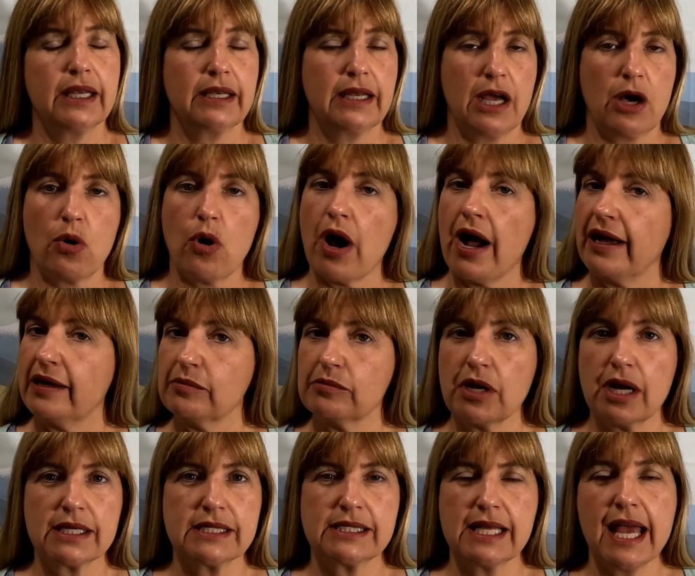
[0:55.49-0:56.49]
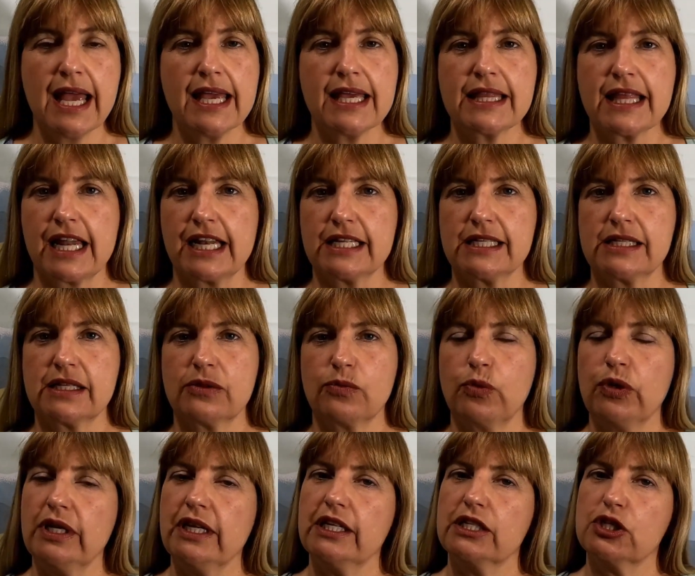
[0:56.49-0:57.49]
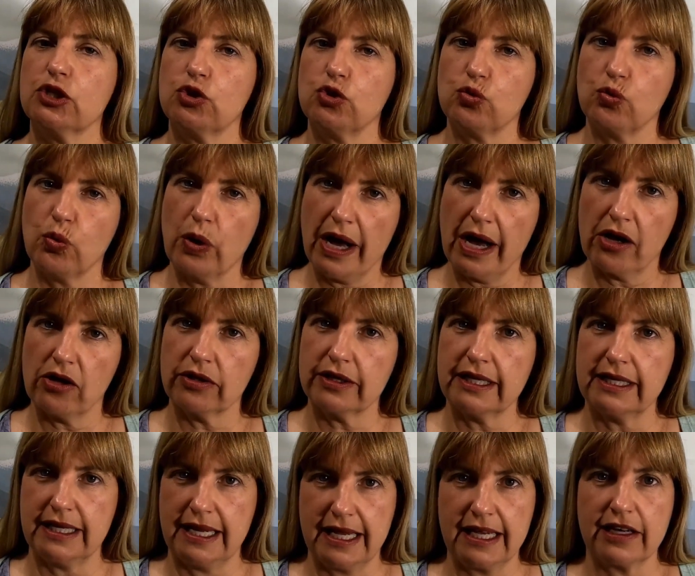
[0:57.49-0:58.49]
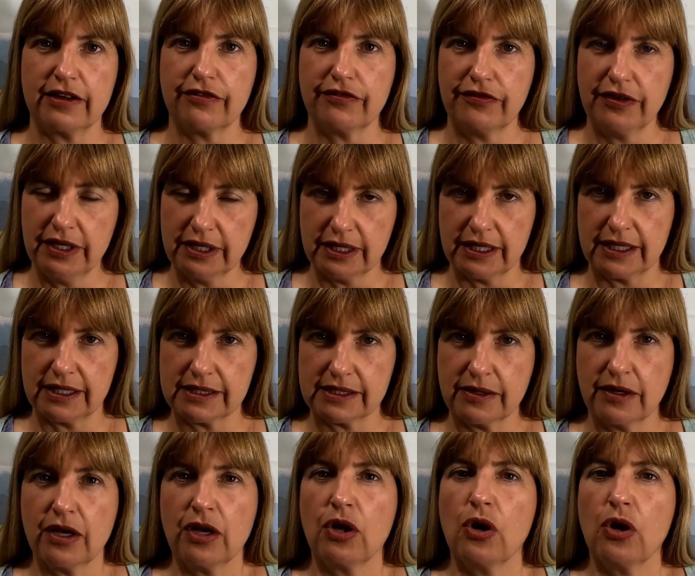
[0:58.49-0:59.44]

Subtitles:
Now, I am not saying that we need to dwell in negative feelings.